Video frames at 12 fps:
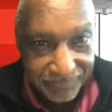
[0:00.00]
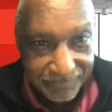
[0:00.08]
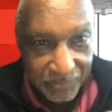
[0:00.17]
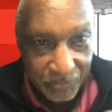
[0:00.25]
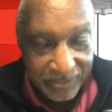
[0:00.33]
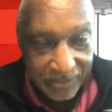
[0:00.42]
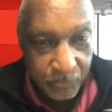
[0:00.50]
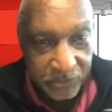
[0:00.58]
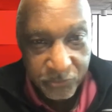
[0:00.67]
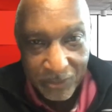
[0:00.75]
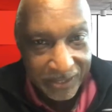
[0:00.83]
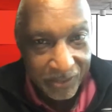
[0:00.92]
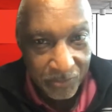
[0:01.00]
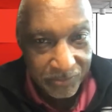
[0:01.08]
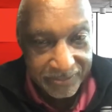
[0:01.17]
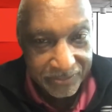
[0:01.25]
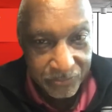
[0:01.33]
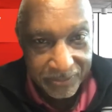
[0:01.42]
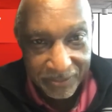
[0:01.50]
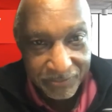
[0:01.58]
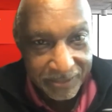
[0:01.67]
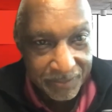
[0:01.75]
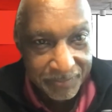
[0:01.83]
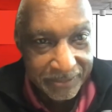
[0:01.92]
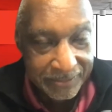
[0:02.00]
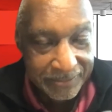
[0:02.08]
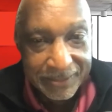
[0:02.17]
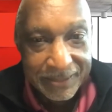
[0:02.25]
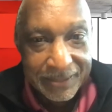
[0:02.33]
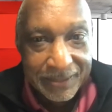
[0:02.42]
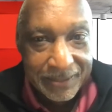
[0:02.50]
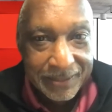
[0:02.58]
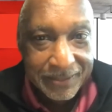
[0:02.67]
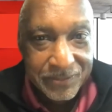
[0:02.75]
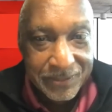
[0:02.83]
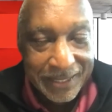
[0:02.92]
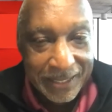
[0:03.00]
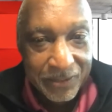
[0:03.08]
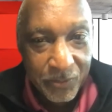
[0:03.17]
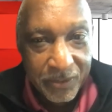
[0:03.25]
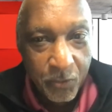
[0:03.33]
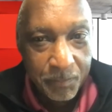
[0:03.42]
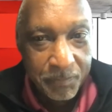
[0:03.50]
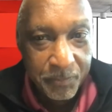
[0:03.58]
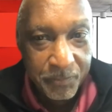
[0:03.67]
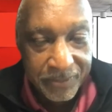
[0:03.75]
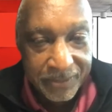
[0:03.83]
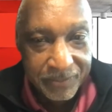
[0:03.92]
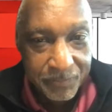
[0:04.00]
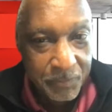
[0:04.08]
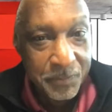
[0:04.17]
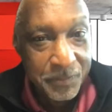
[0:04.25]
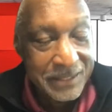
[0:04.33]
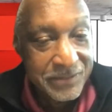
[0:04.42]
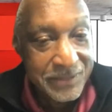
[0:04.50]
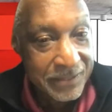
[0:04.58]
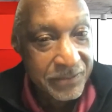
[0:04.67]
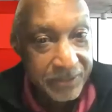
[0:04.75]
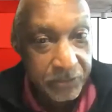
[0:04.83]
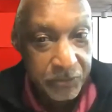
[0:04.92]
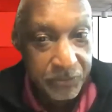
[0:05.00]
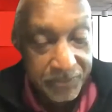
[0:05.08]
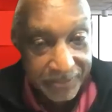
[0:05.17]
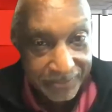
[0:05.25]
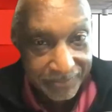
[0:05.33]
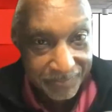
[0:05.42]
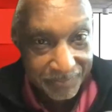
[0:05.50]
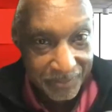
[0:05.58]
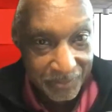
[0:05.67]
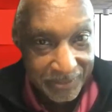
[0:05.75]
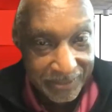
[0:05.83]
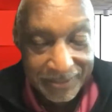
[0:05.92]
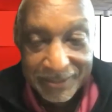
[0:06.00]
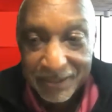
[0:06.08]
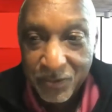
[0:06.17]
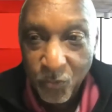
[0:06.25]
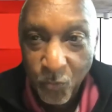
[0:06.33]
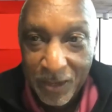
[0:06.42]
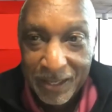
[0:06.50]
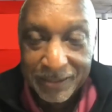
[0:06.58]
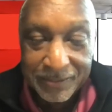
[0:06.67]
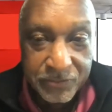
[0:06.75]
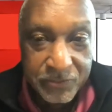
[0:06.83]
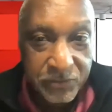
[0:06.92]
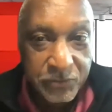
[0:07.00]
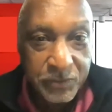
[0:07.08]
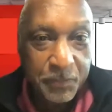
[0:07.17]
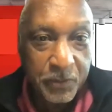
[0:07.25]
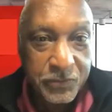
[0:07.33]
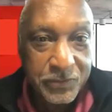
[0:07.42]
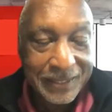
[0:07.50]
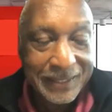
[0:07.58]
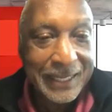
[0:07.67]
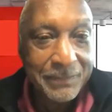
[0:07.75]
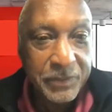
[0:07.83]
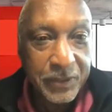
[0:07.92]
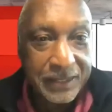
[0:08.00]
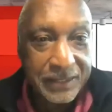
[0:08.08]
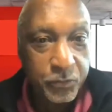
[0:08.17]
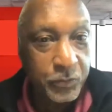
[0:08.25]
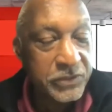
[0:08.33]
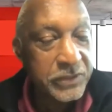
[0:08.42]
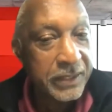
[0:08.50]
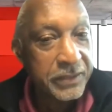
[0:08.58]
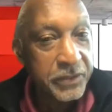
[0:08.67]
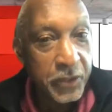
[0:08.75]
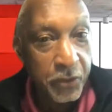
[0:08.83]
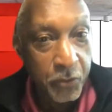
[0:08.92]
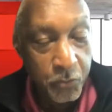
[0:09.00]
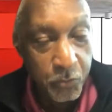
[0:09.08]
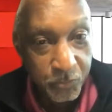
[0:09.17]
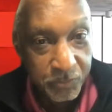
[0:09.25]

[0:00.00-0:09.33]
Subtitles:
Okay, we track all the deals that ever come in, and there's a category called boomerang. Boomerang is actually a good thing. Okay, why? Because this is a person that came to us and we said no,